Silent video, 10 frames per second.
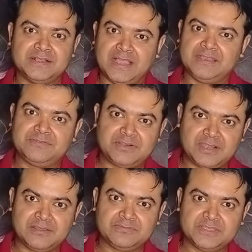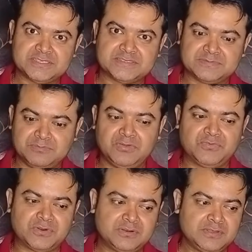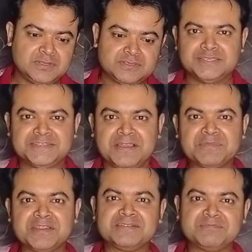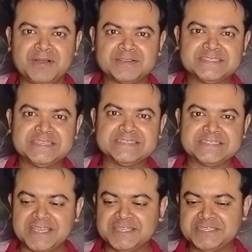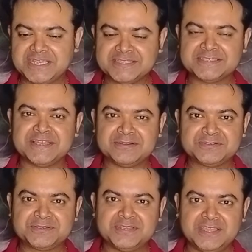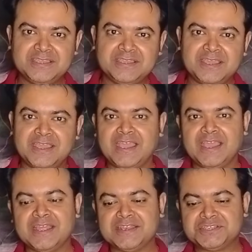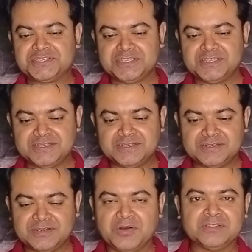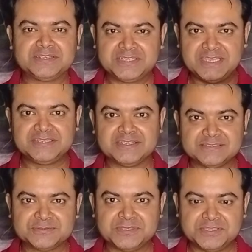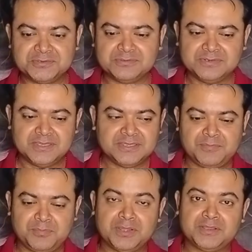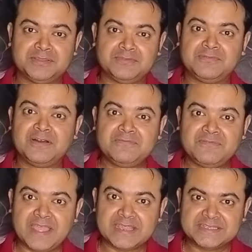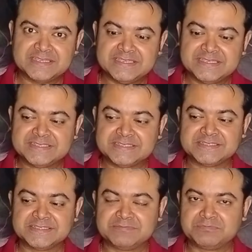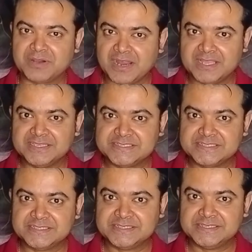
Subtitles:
I never heard of this before. So I'm going to unbox this and check this out today and share all the details with you. But the fun fact is the price,